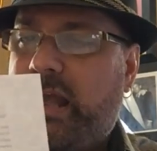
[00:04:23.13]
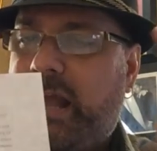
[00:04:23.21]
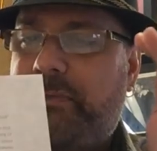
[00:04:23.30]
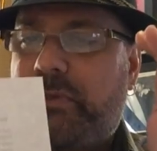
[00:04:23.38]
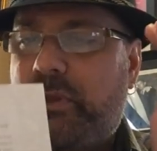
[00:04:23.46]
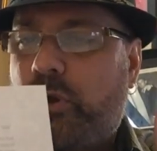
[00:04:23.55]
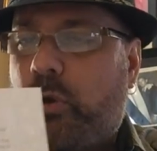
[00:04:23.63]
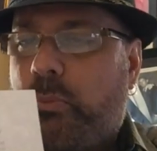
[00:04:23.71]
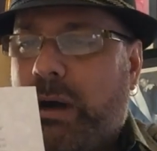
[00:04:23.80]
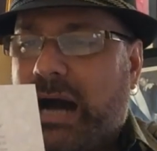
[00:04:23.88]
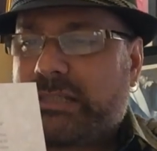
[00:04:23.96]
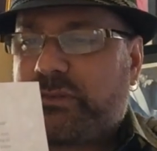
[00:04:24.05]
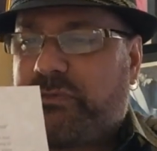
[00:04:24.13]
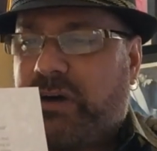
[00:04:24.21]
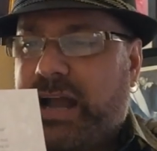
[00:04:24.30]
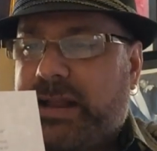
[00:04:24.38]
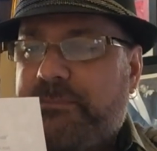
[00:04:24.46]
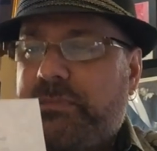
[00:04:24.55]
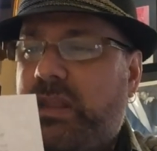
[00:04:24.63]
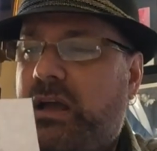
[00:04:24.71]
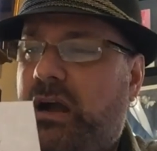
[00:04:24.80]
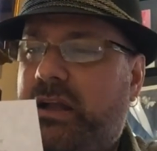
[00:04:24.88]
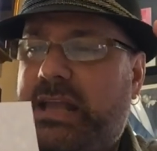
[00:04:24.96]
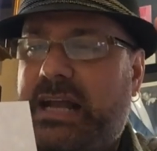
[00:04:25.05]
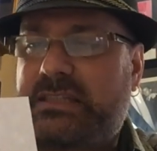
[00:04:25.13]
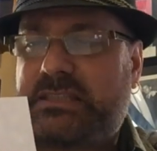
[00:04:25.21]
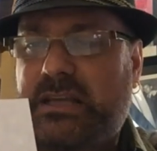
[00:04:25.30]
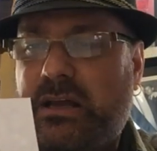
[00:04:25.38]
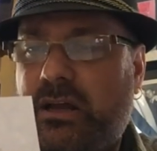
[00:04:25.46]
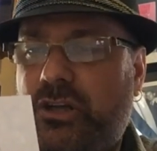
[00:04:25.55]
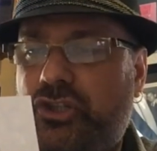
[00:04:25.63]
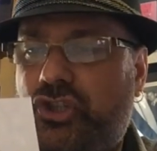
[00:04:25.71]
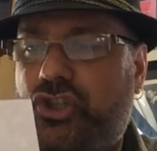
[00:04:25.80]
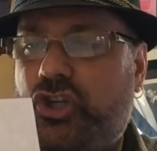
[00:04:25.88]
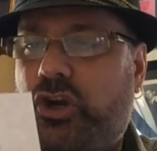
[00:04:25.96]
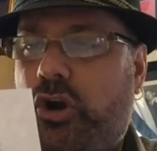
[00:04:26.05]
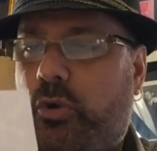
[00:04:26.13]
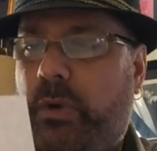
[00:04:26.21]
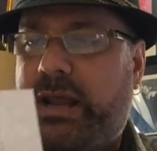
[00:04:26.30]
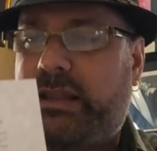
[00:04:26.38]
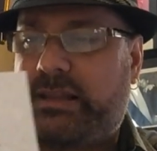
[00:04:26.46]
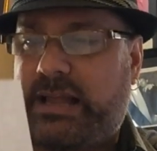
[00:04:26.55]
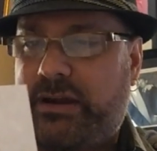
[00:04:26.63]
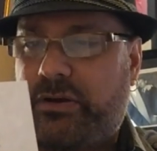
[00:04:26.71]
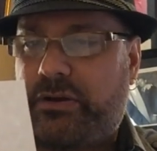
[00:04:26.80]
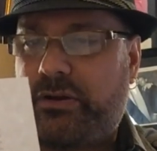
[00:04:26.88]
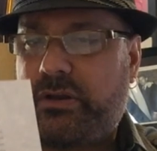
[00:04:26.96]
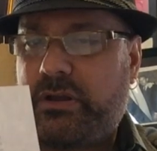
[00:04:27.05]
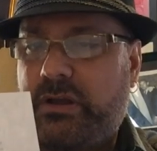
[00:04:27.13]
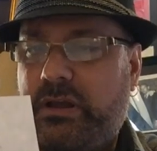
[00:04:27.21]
in the No Mas fight against Sugar Ray Leonard.